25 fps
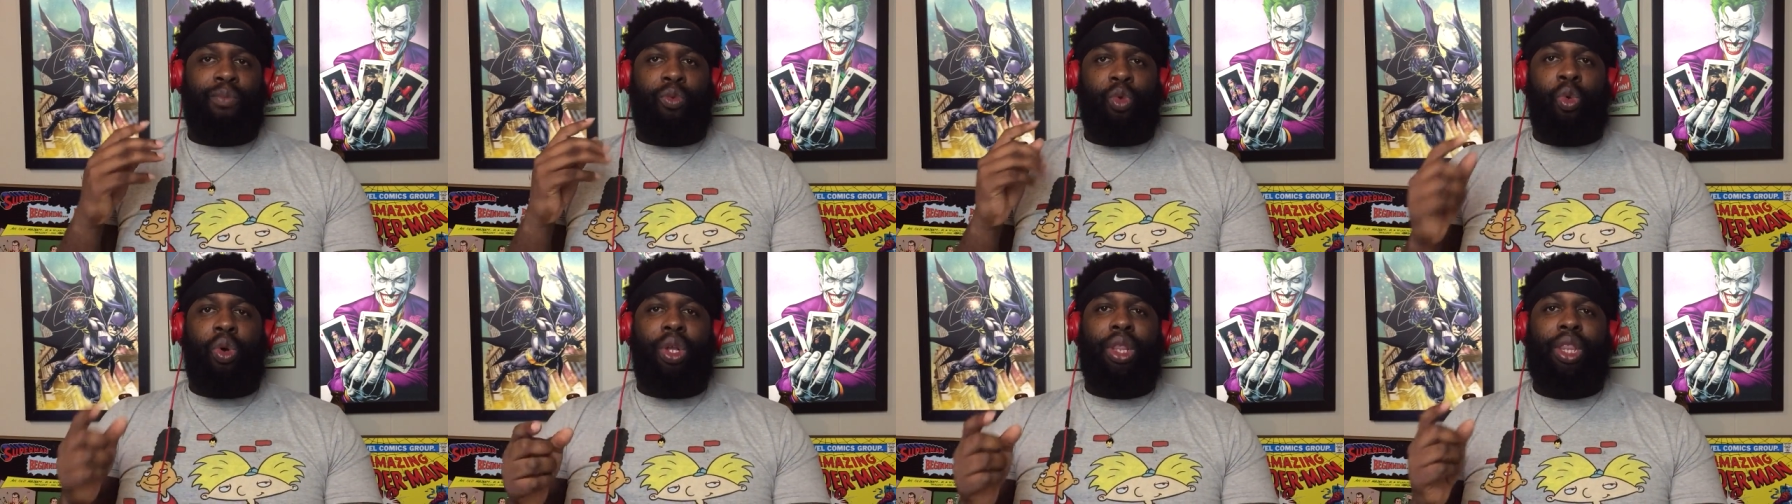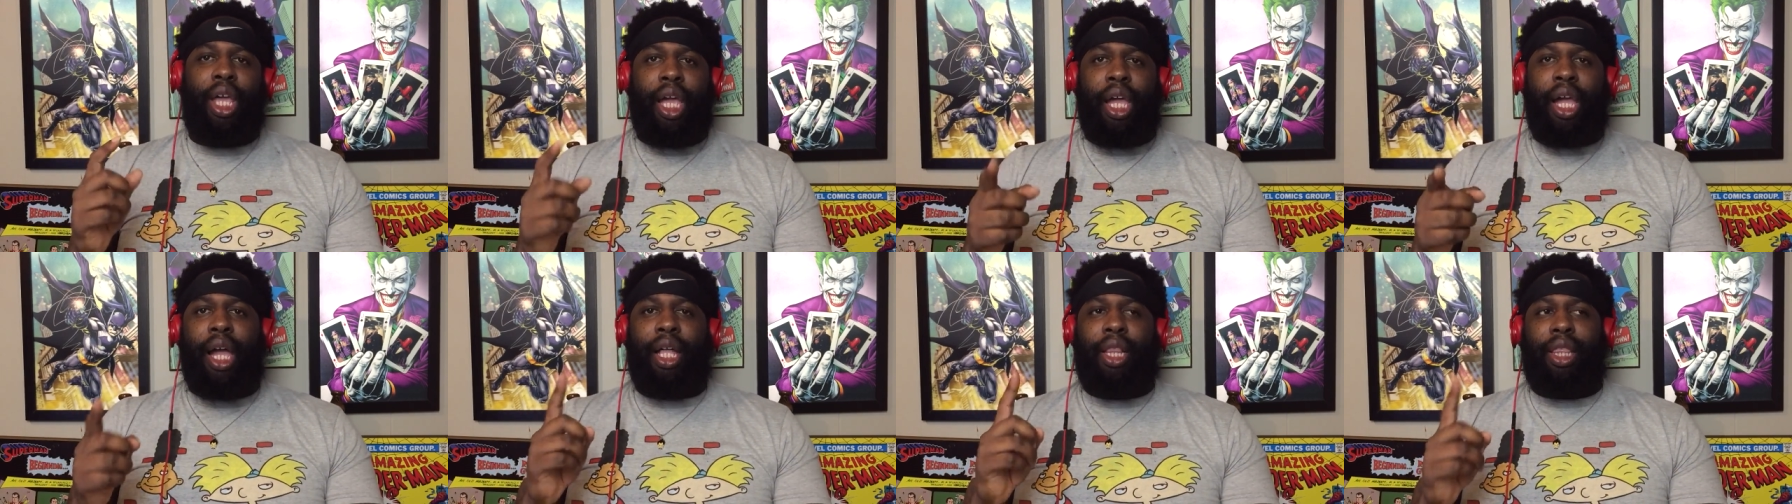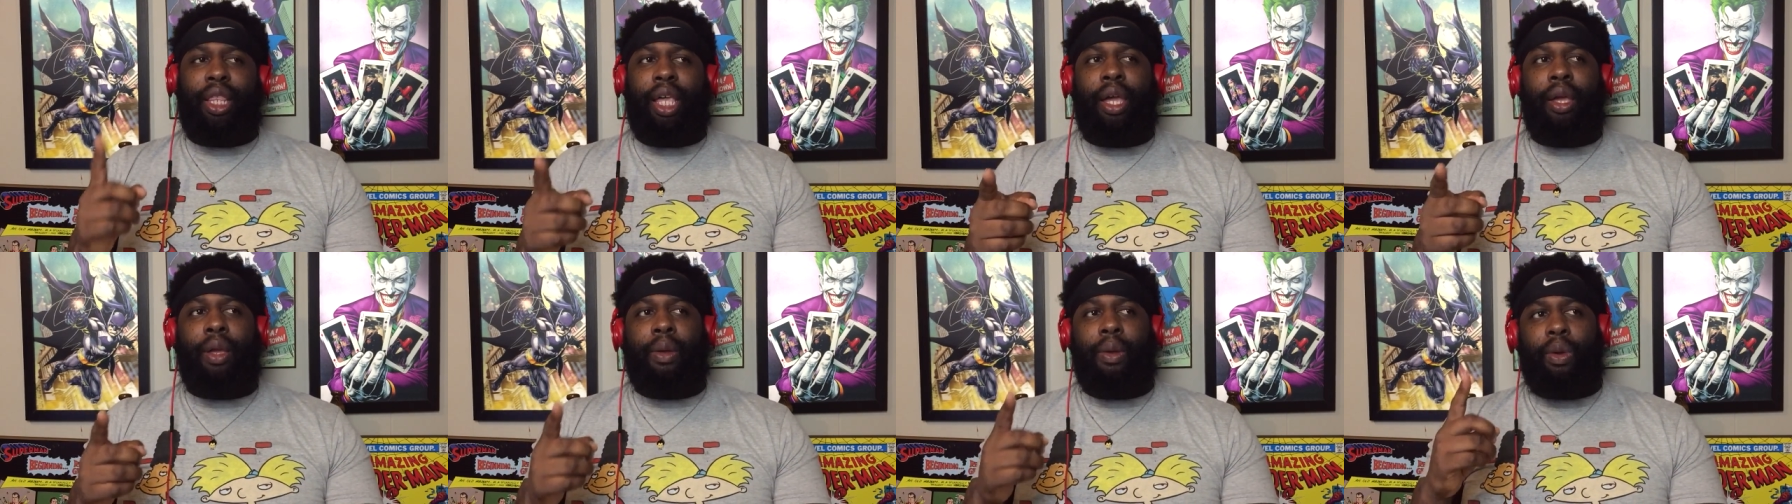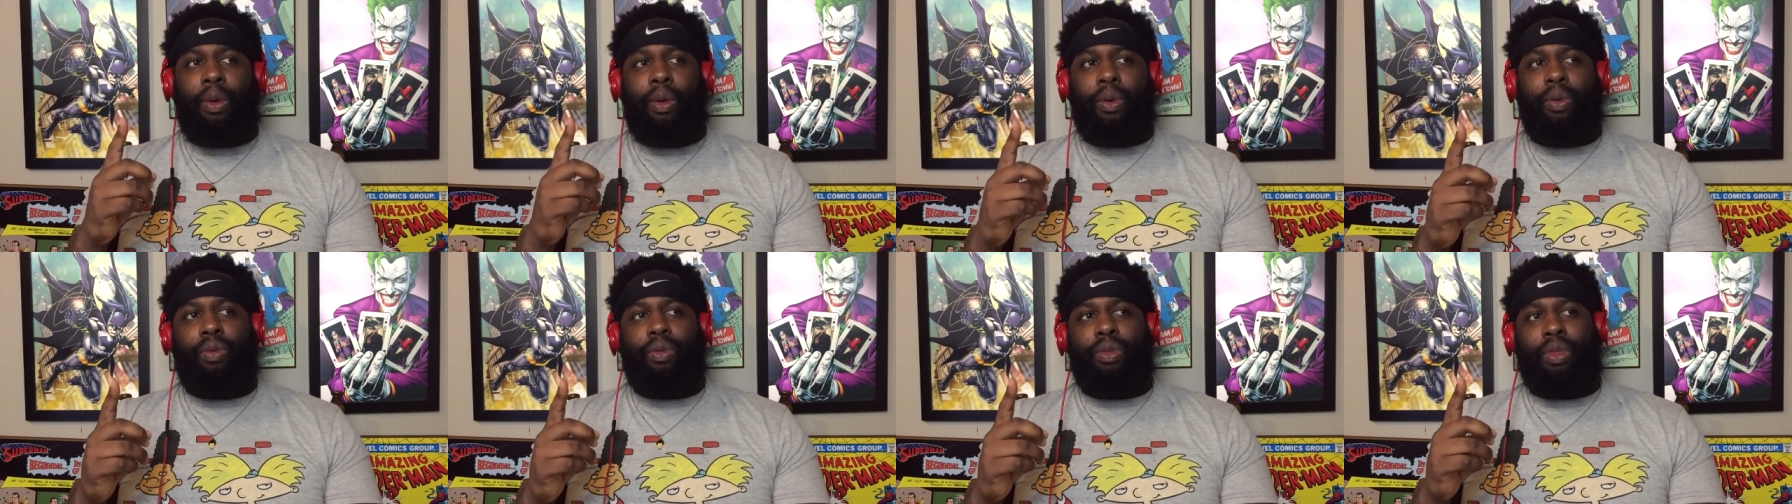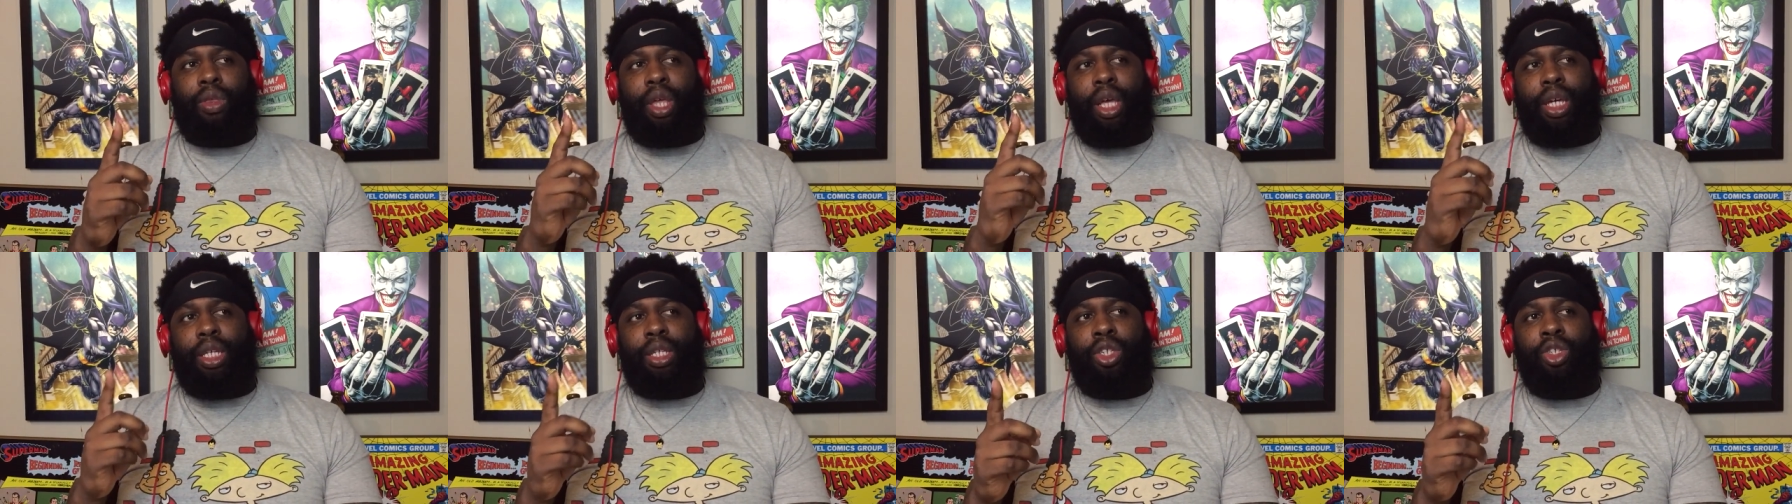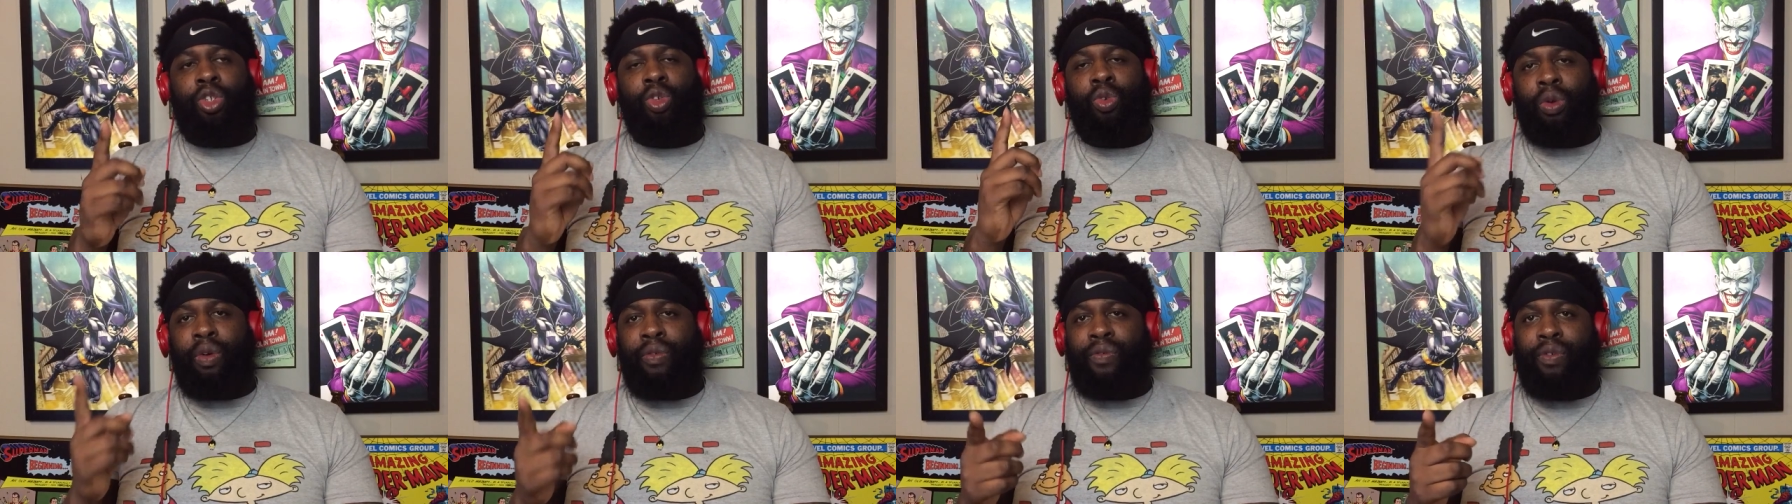one thing I think
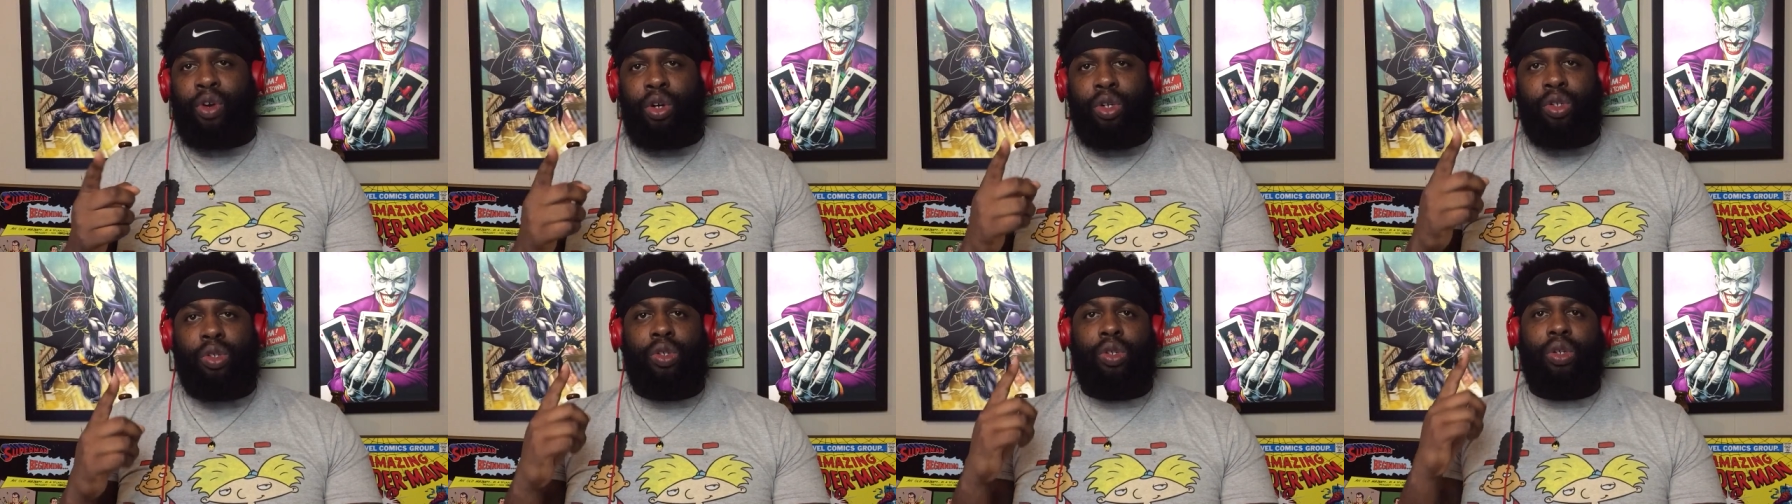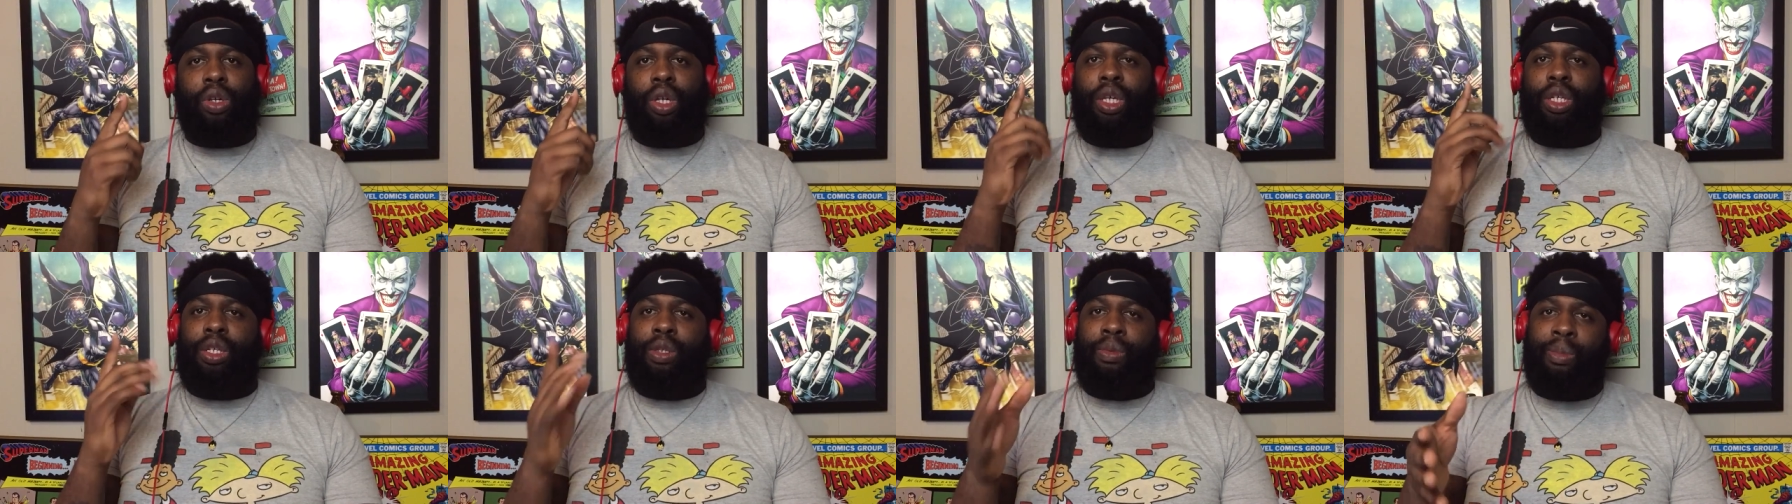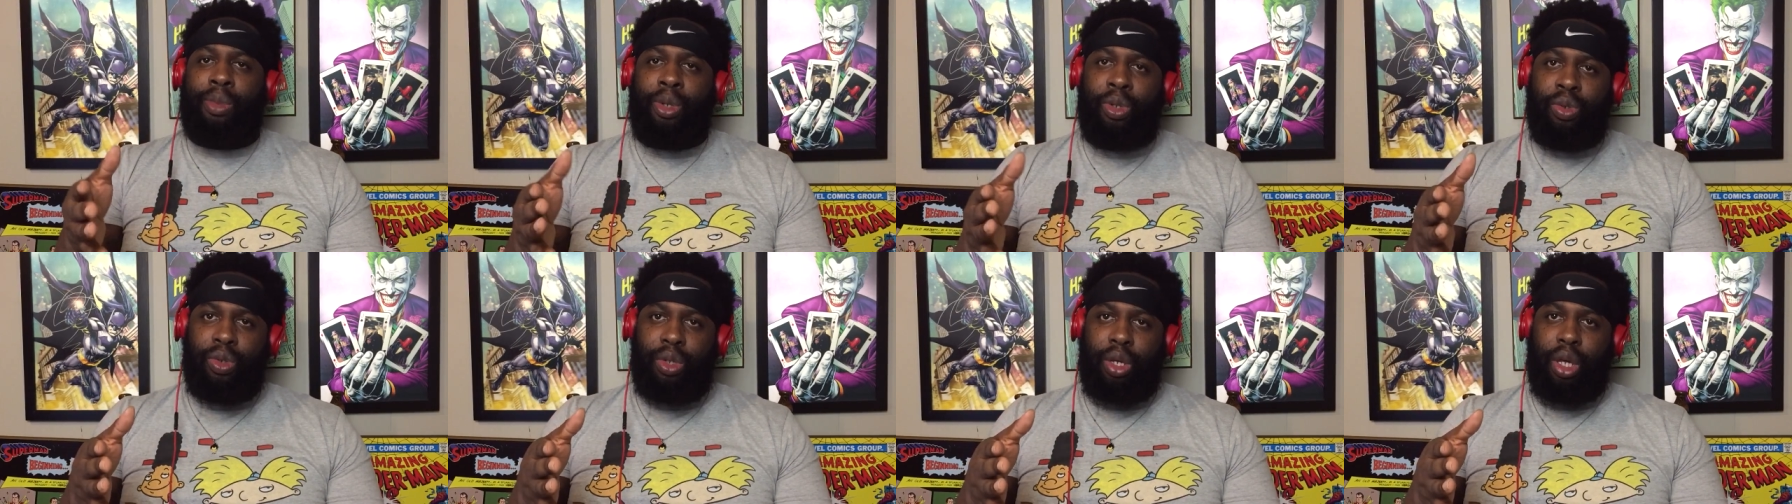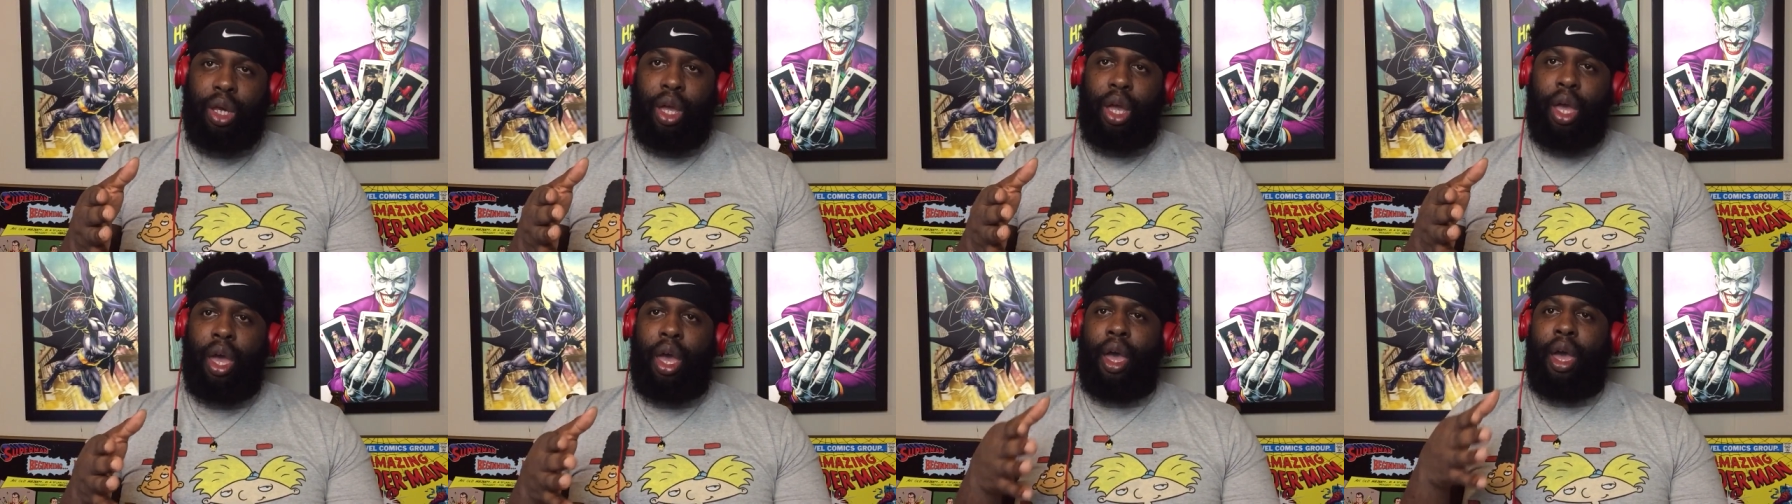that's universal is music.